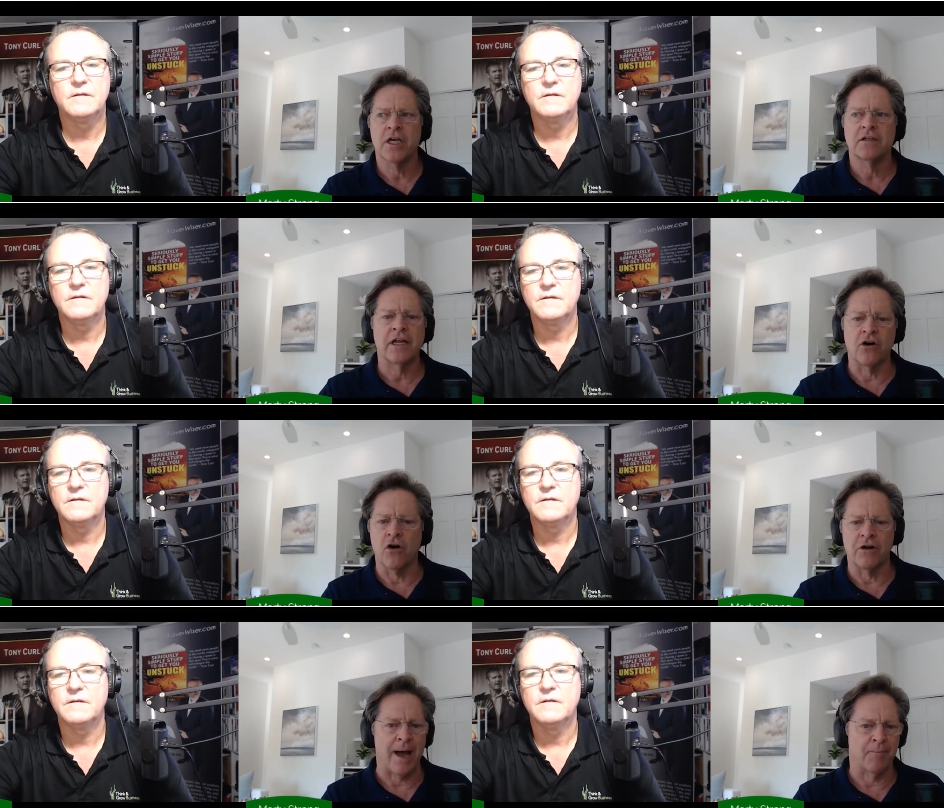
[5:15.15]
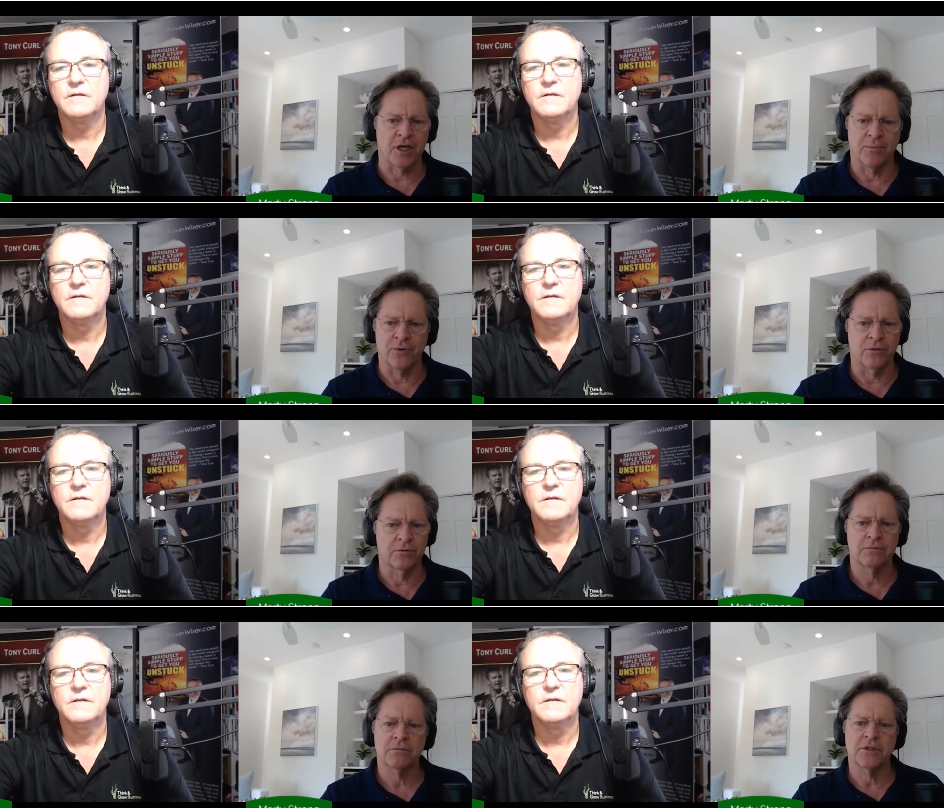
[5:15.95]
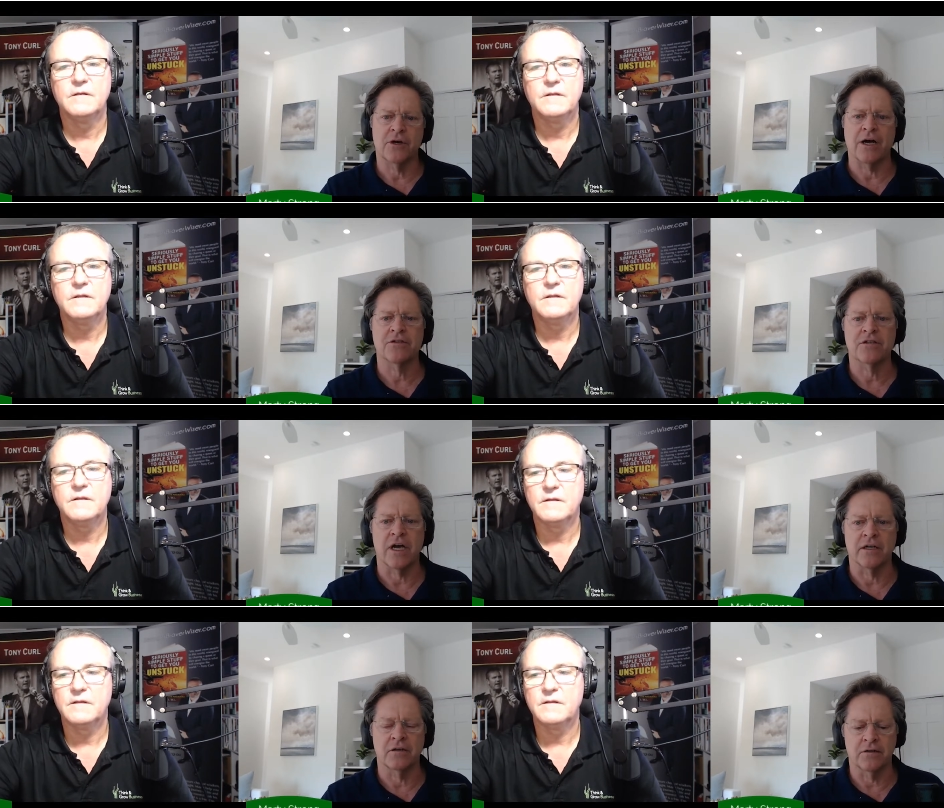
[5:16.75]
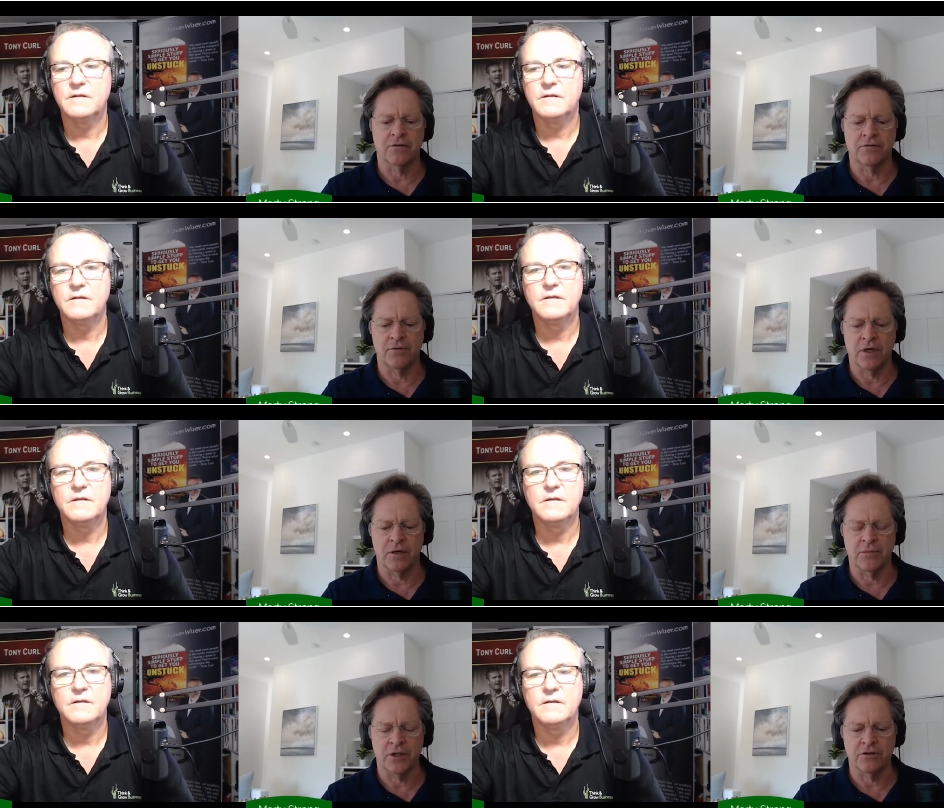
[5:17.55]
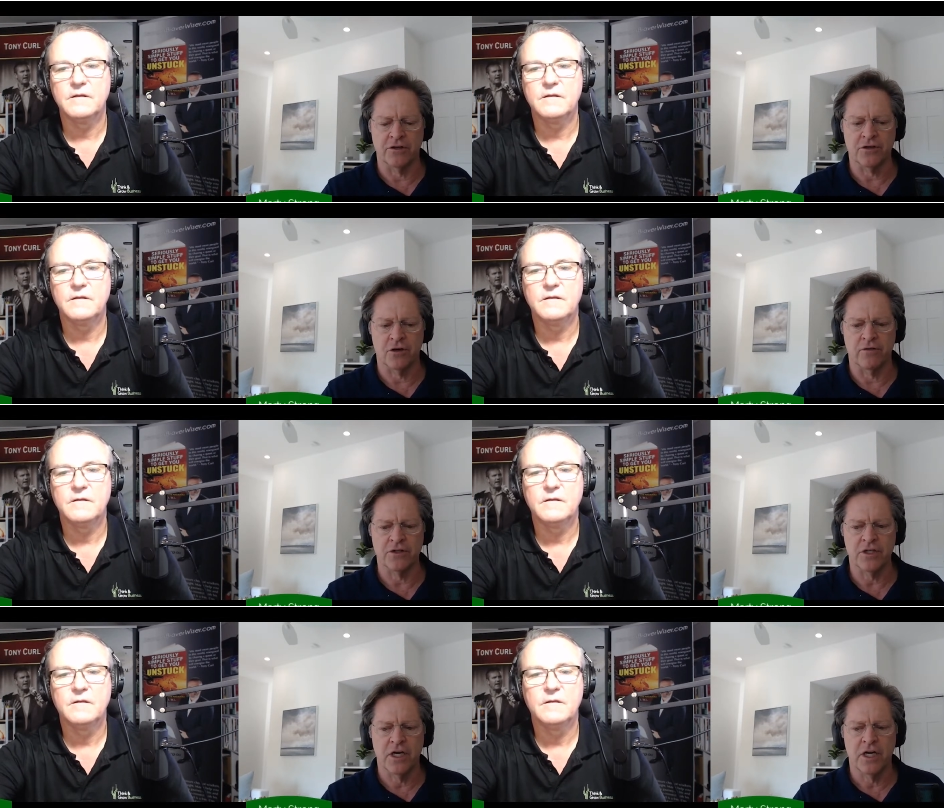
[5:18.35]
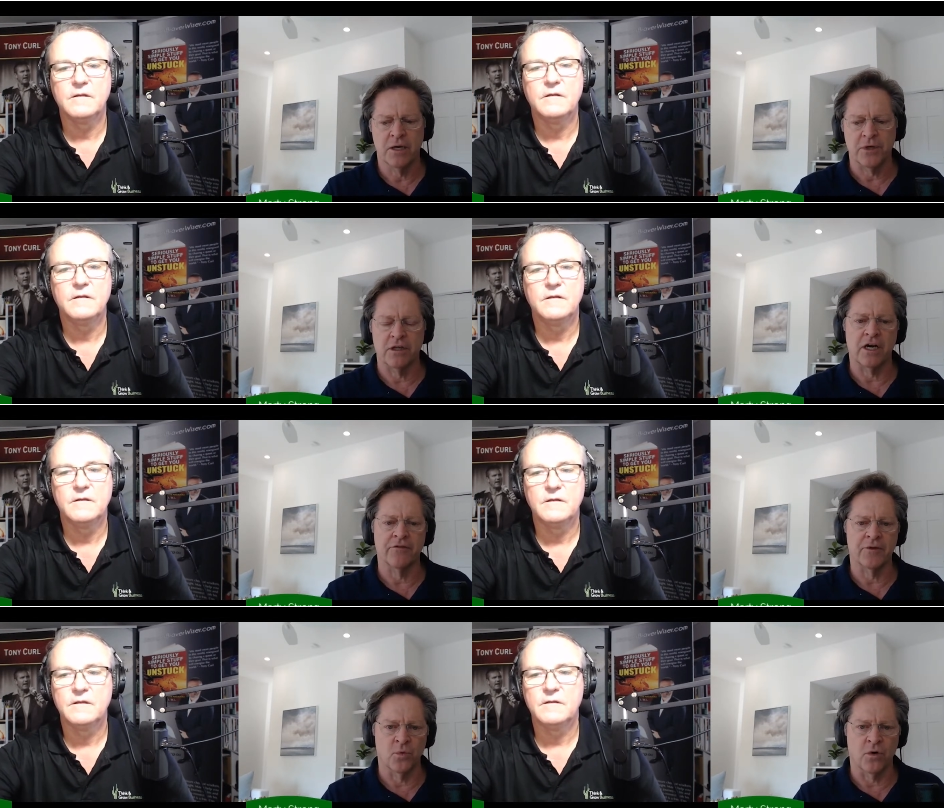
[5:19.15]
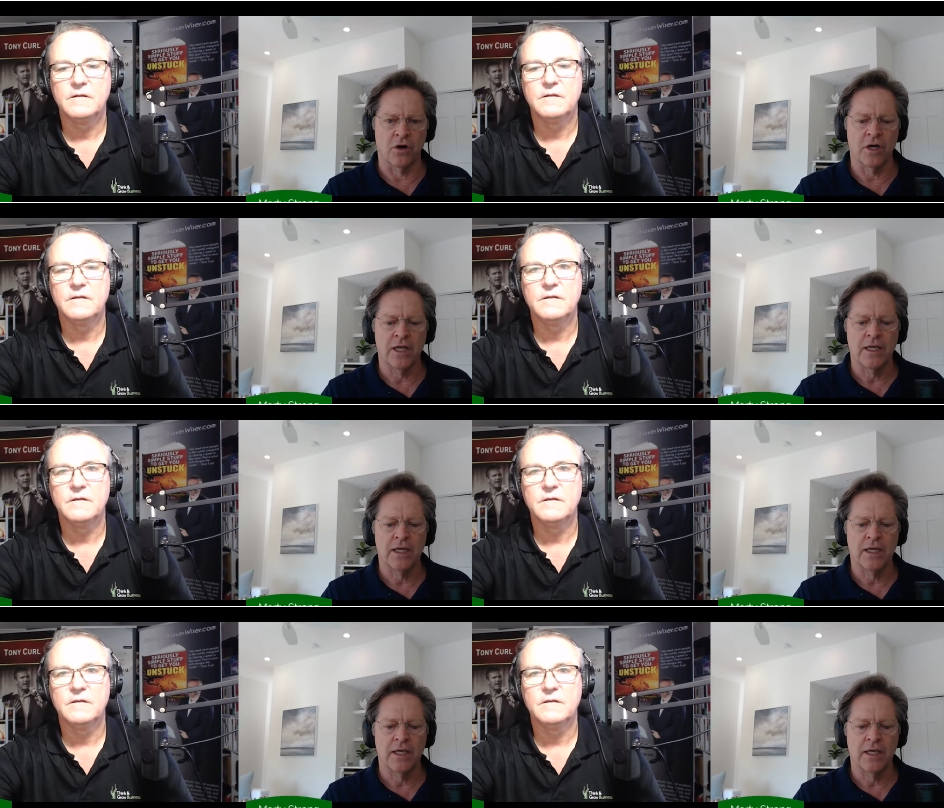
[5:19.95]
Speaker 1: Not all applicable, you know, outside of uh, military service, but a lot of them were.